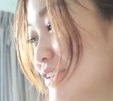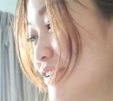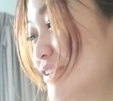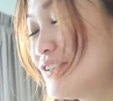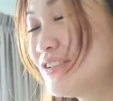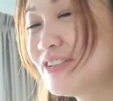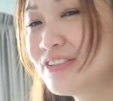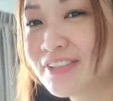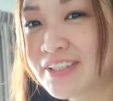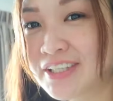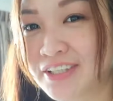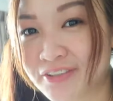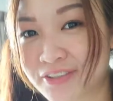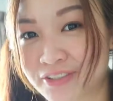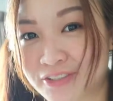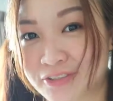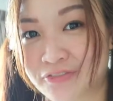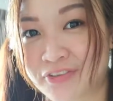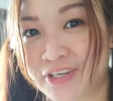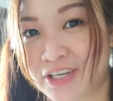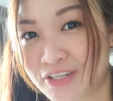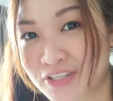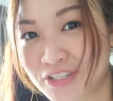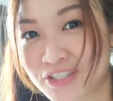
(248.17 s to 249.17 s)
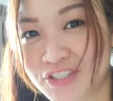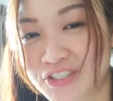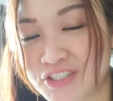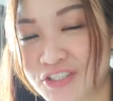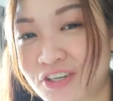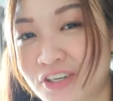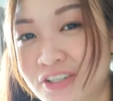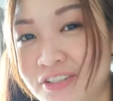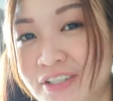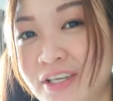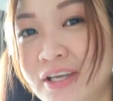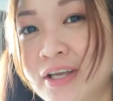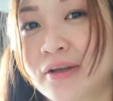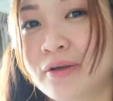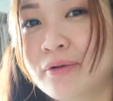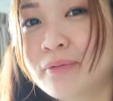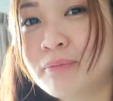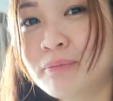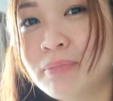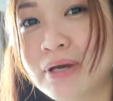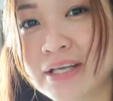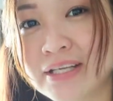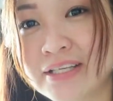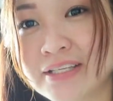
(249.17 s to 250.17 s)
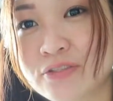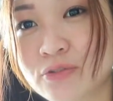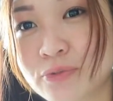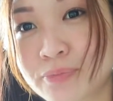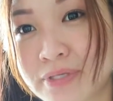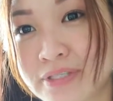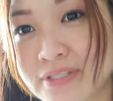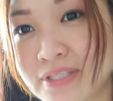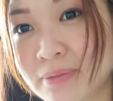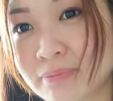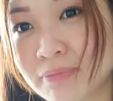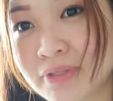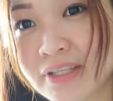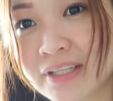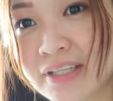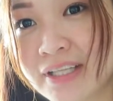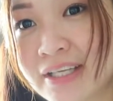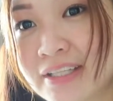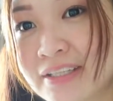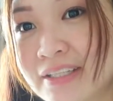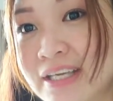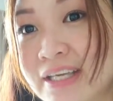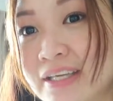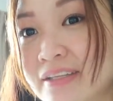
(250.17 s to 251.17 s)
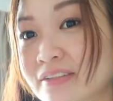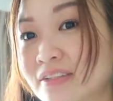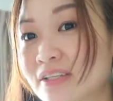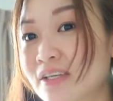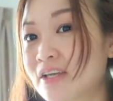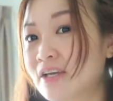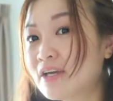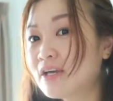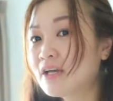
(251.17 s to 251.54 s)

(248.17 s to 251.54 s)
so now it's very short, but it will be something like that.